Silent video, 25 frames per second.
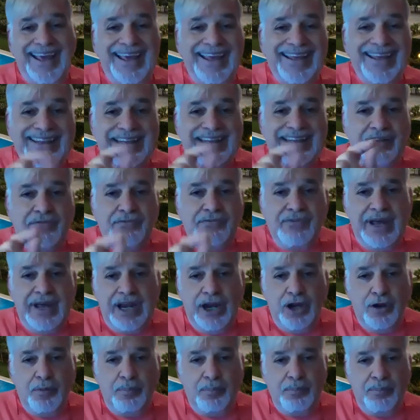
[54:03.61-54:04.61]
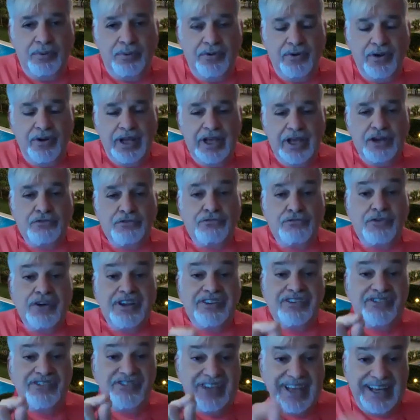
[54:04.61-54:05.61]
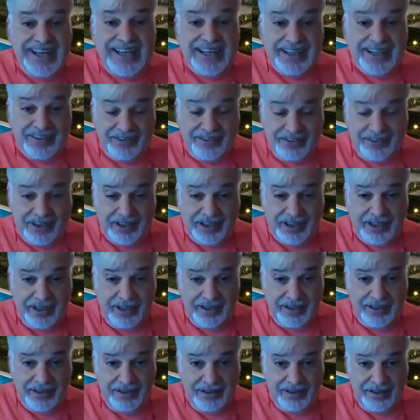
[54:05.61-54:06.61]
and develop resiliency,